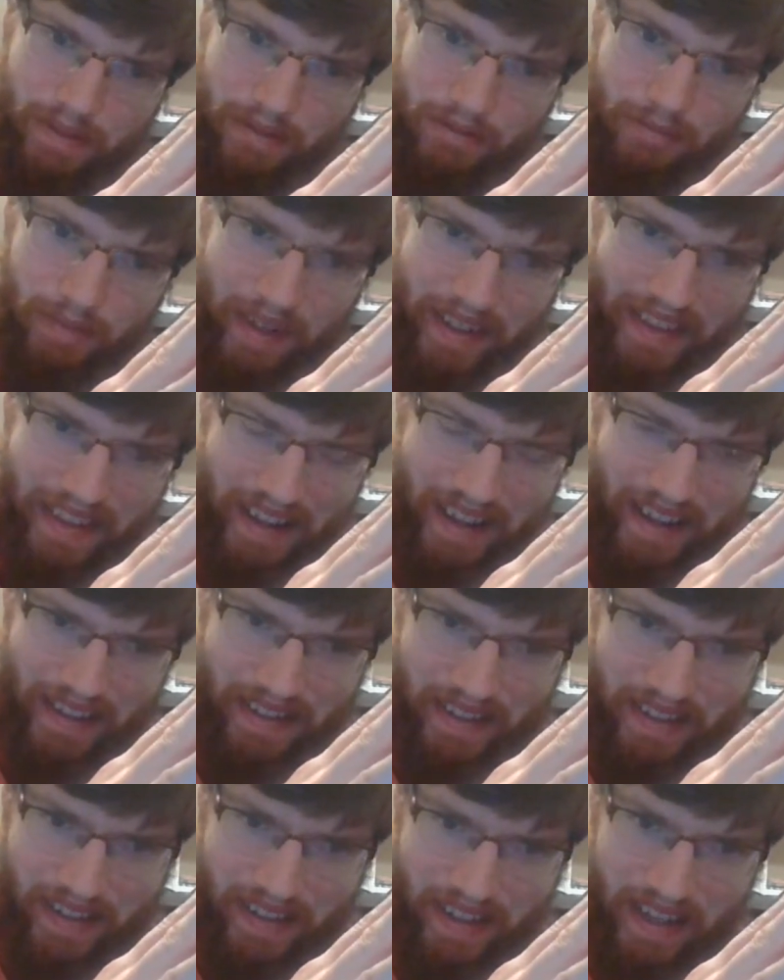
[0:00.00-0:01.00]
with
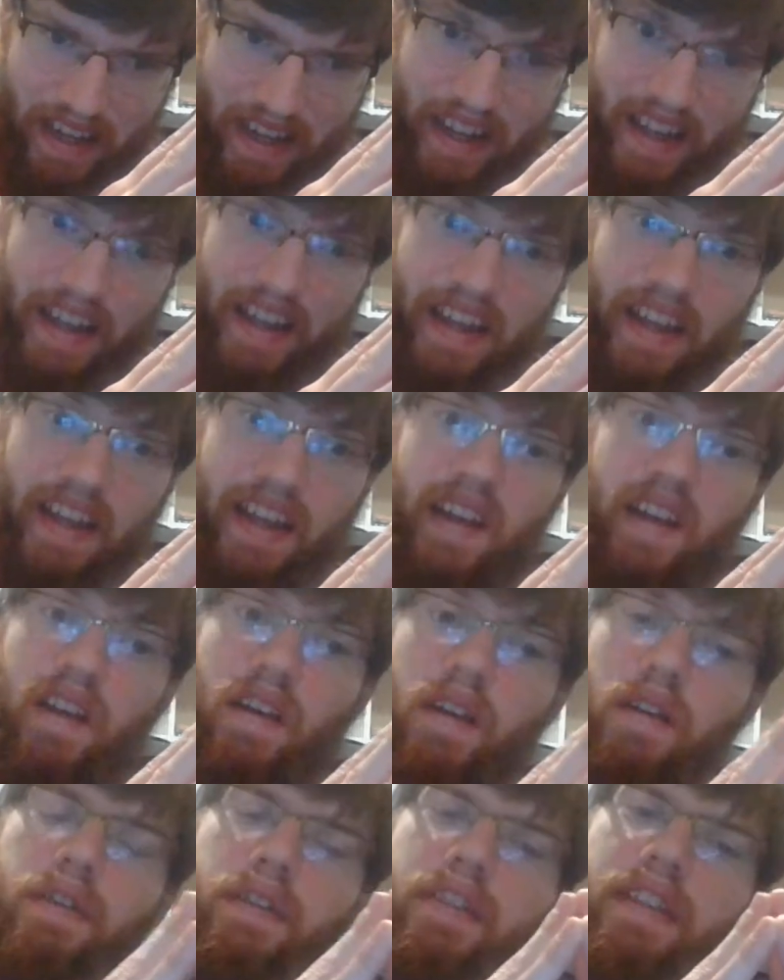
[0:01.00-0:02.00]
this.
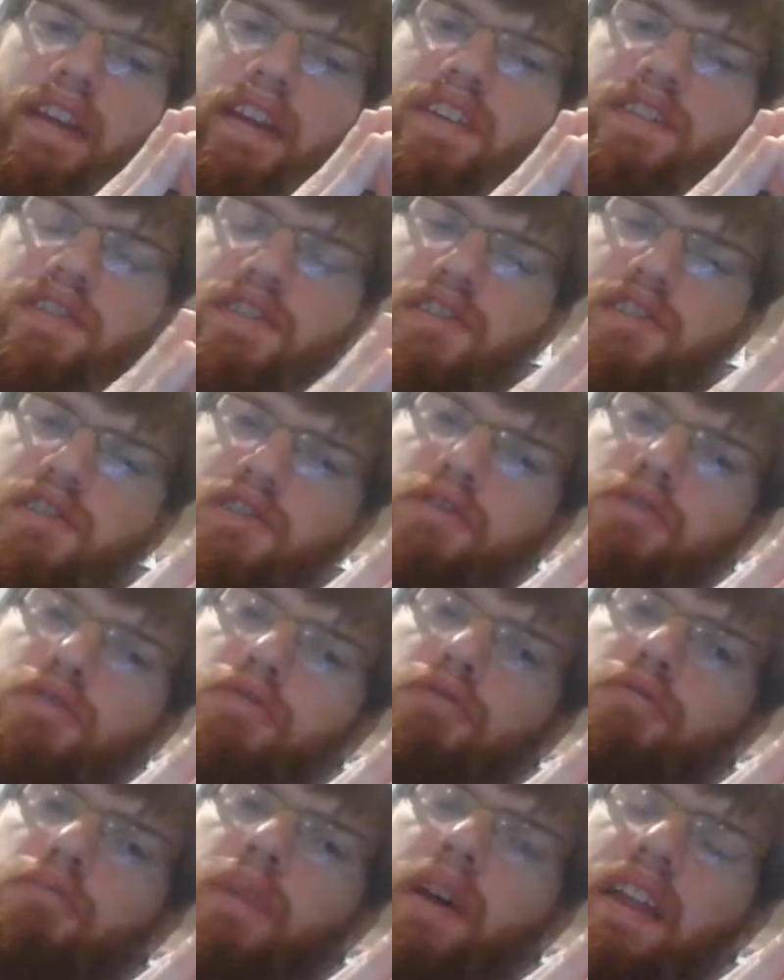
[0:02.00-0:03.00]
they
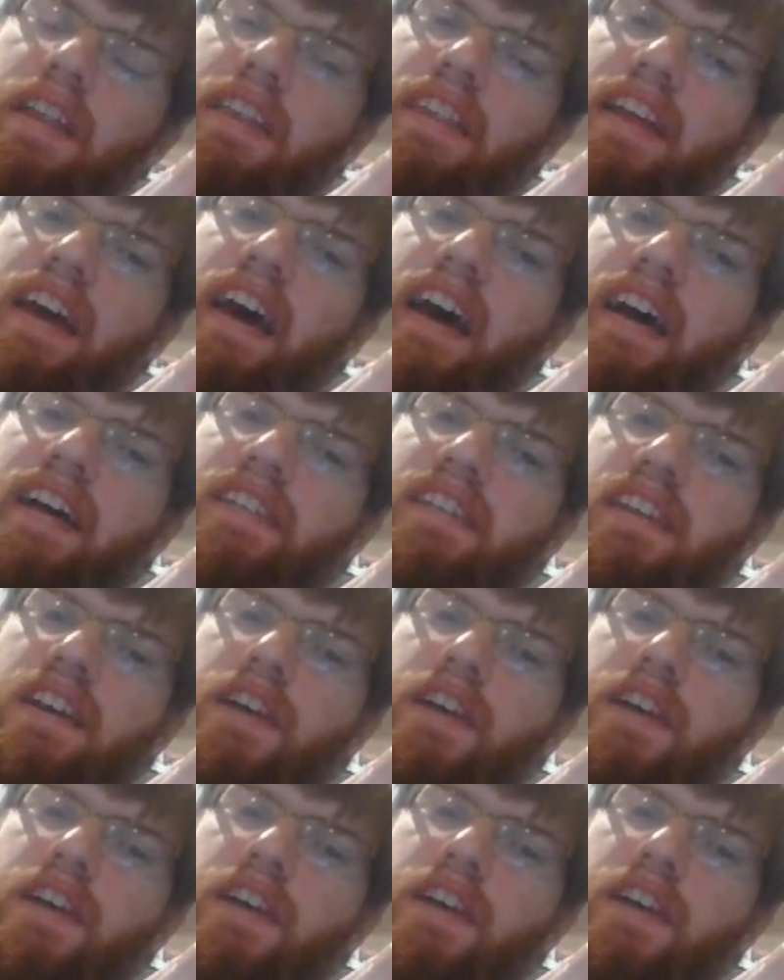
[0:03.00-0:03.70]
assume that